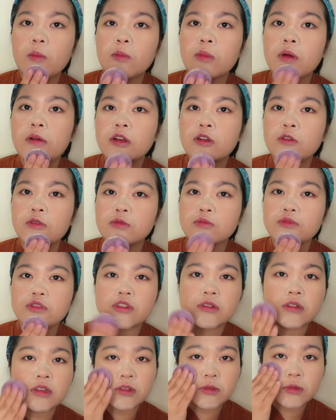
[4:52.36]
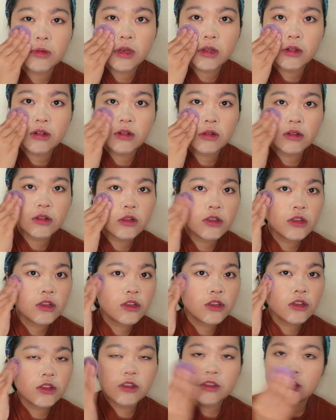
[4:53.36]
My nose, chin as well.
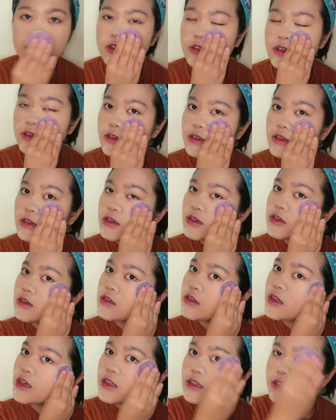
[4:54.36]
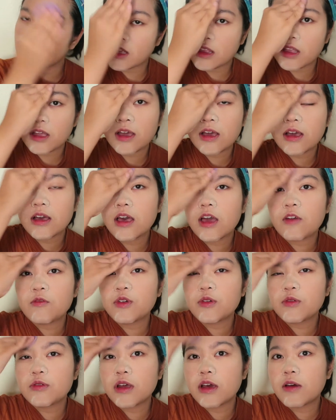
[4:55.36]
Lightly setting
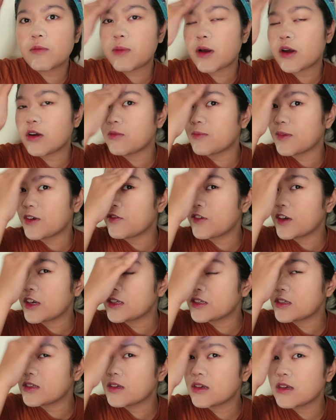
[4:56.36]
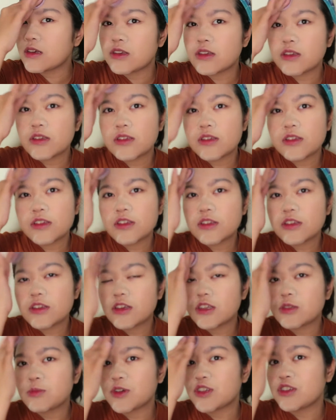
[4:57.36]
every part of my face.
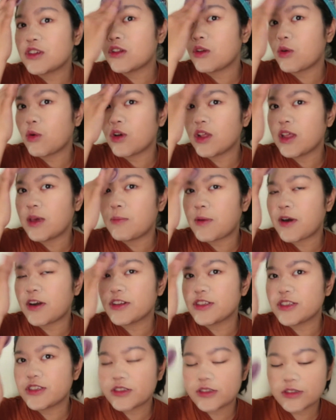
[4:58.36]
especially the oily parts.